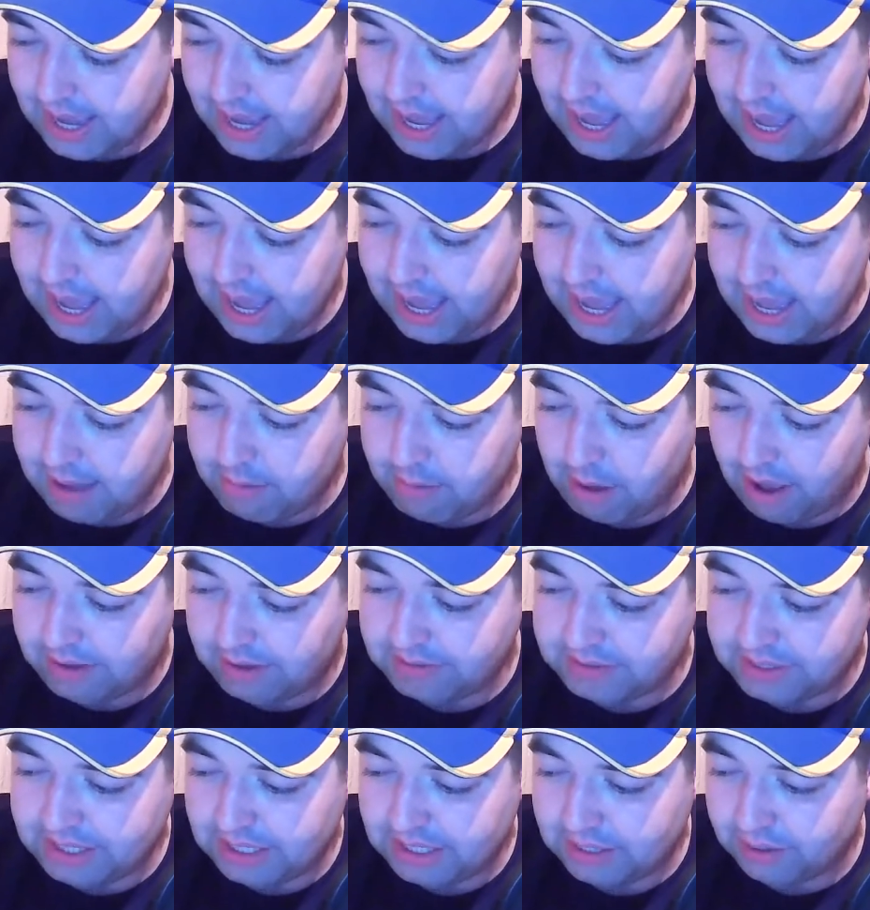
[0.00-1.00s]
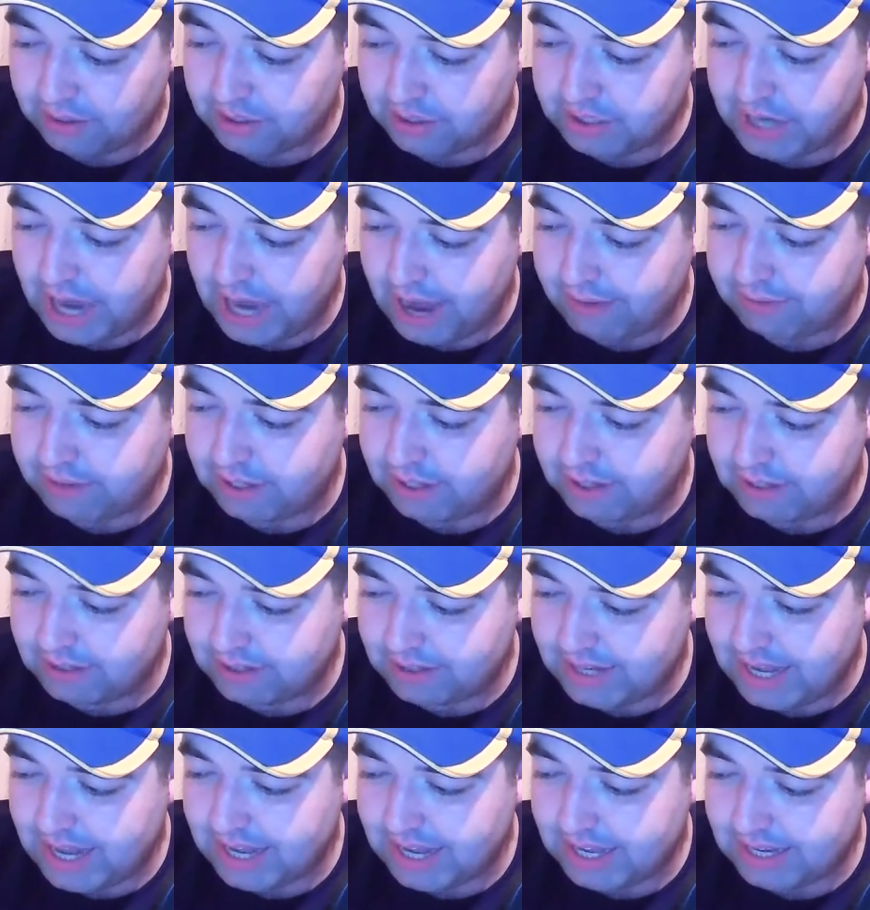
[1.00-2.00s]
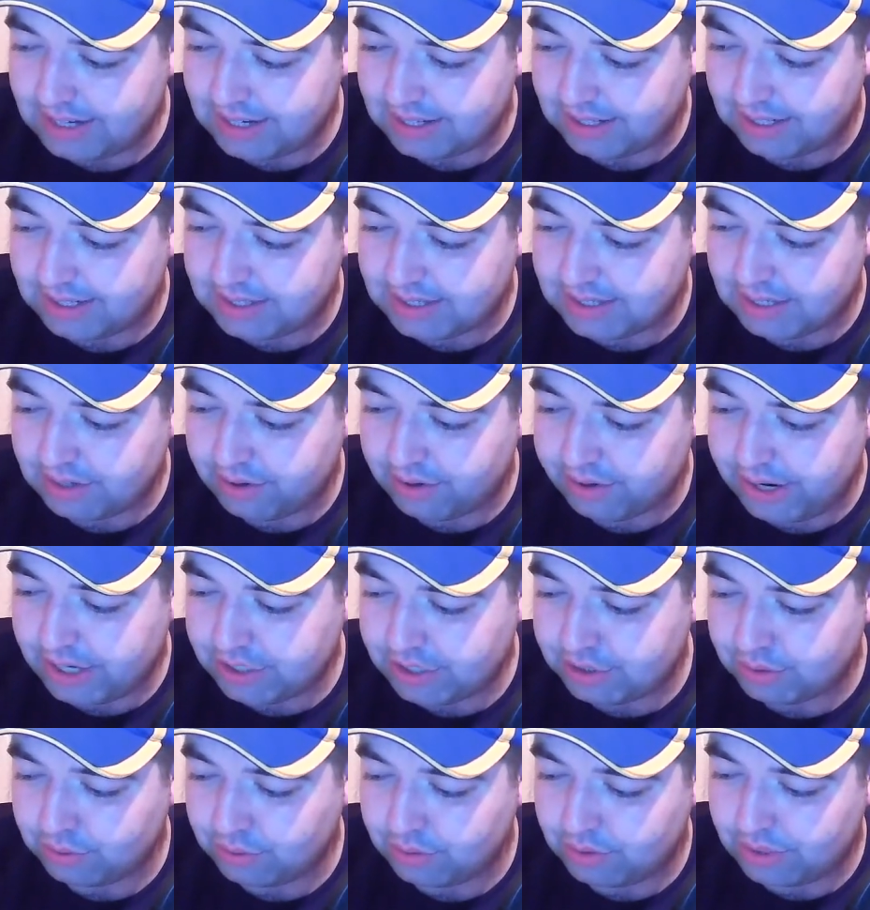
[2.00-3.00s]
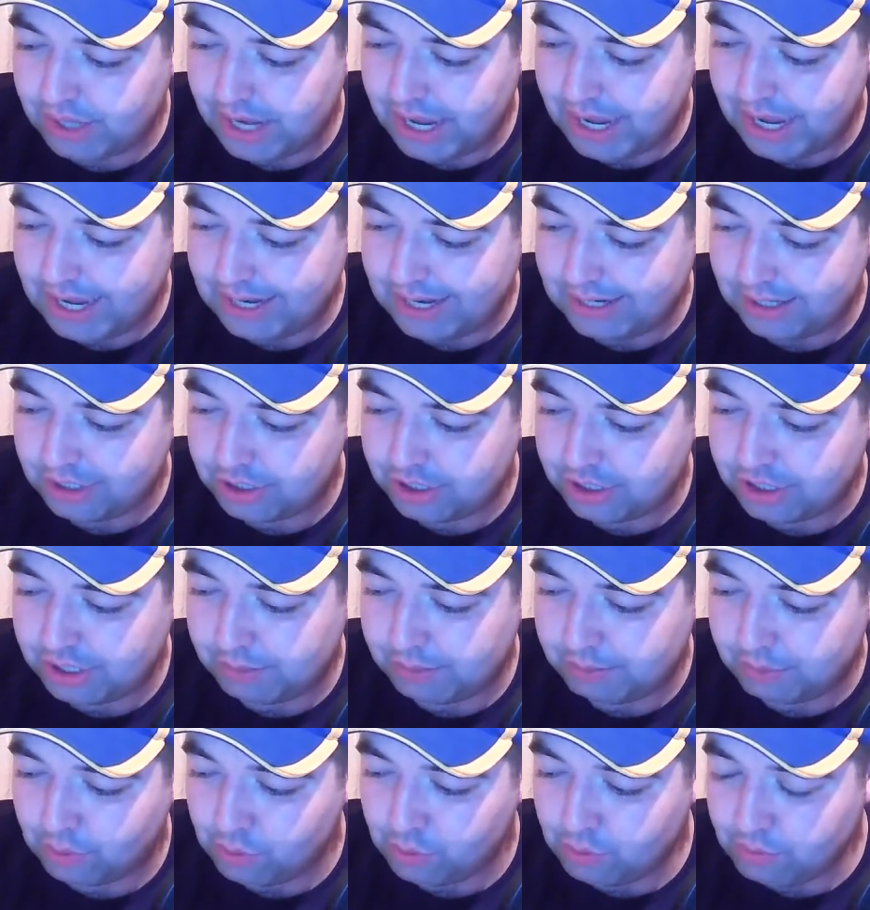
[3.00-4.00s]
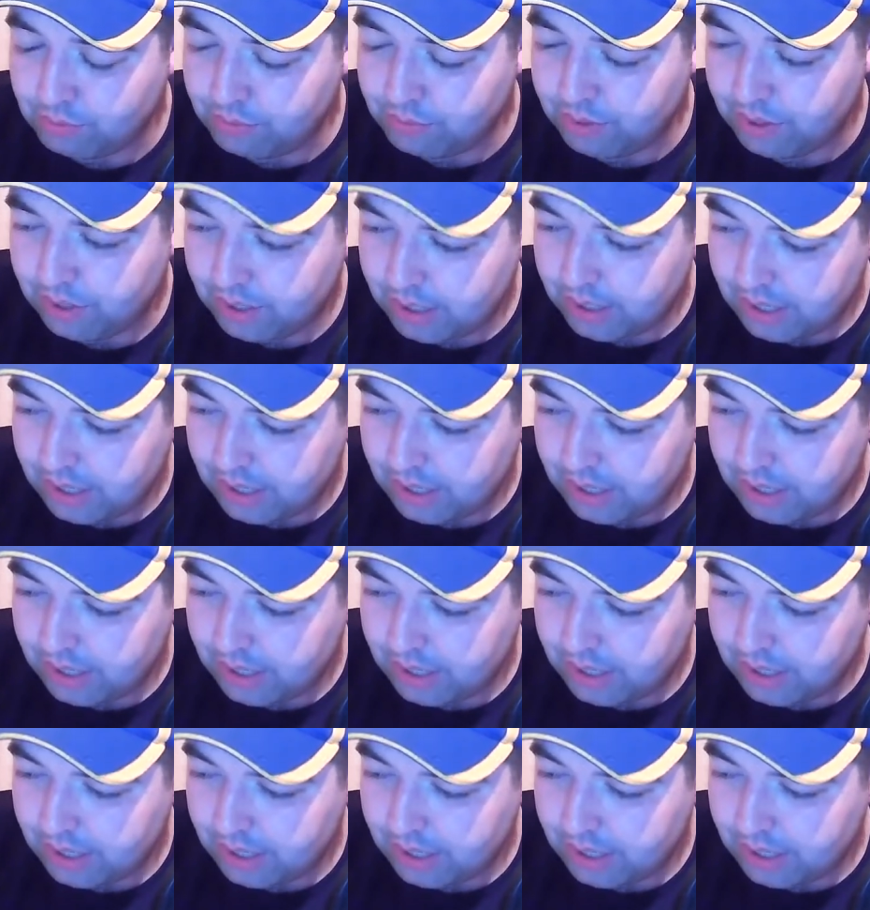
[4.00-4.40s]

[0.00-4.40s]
Obviously, look, at you have to take into consideration Shaboom